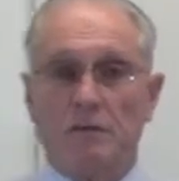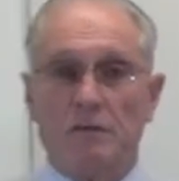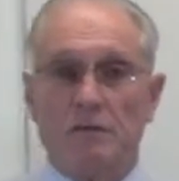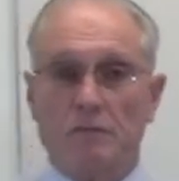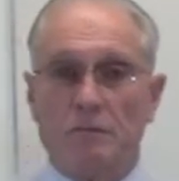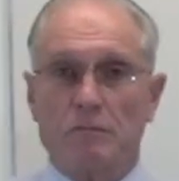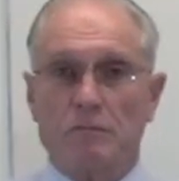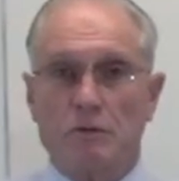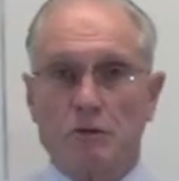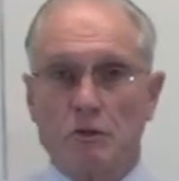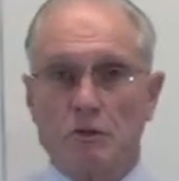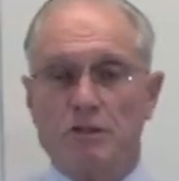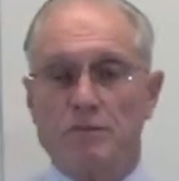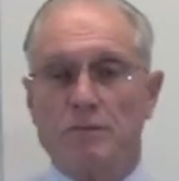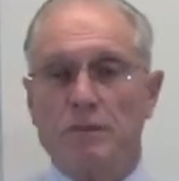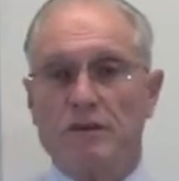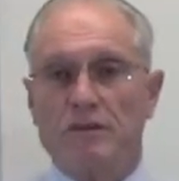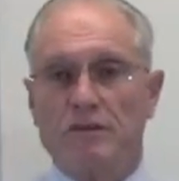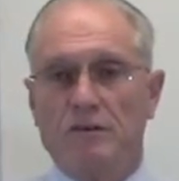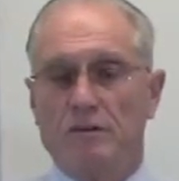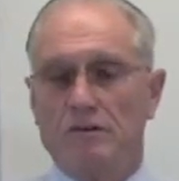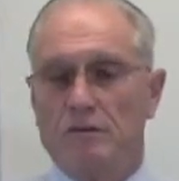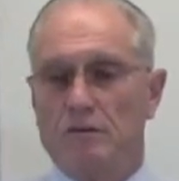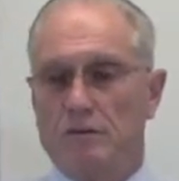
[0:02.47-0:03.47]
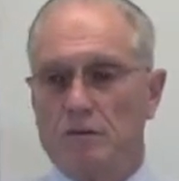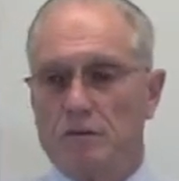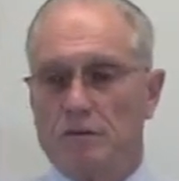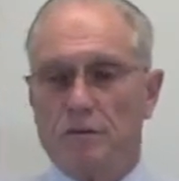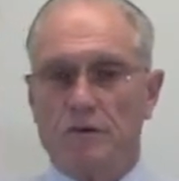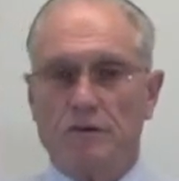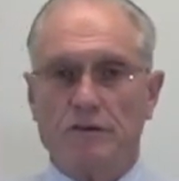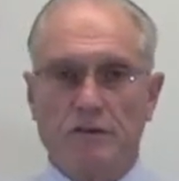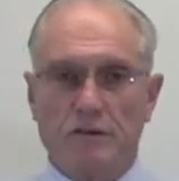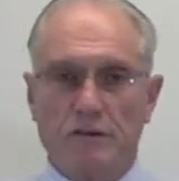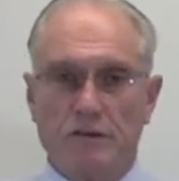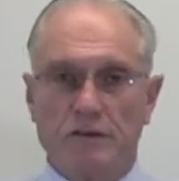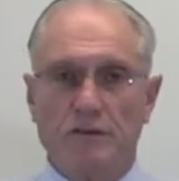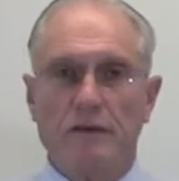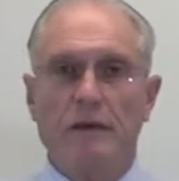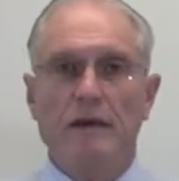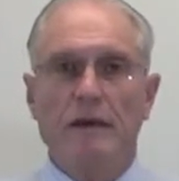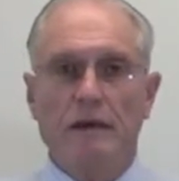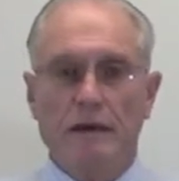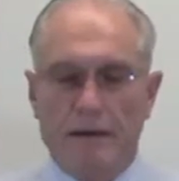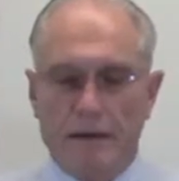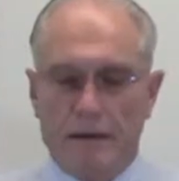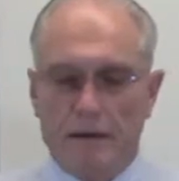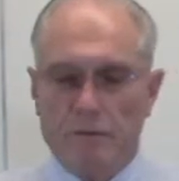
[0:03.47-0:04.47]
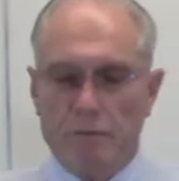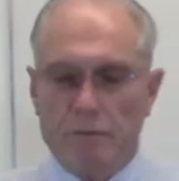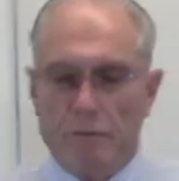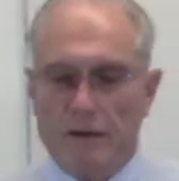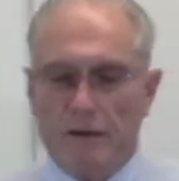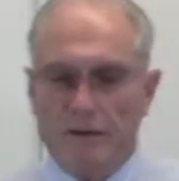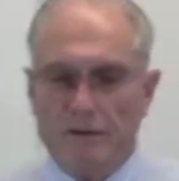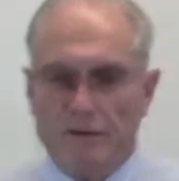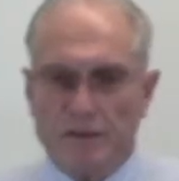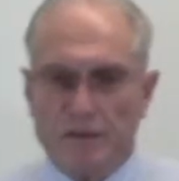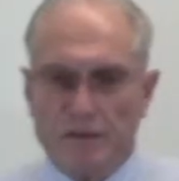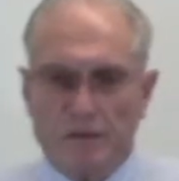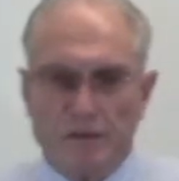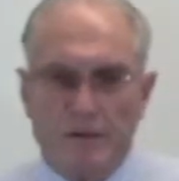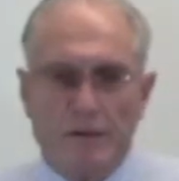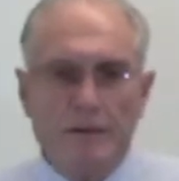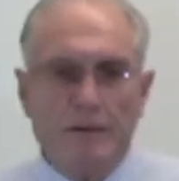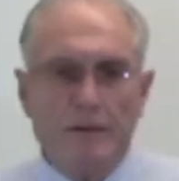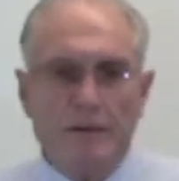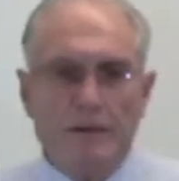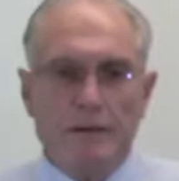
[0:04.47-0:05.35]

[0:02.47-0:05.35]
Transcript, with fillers: to you from George Mason University's Enterprise Center